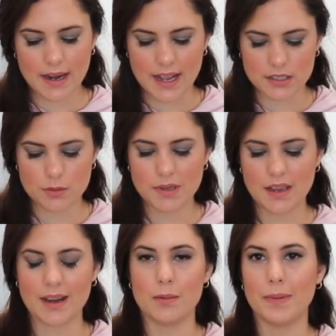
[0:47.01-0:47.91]
It has to be
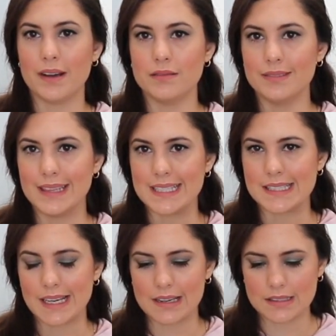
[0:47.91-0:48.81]
kind of about this
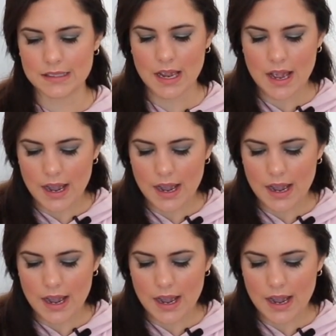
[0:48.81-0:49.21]
size.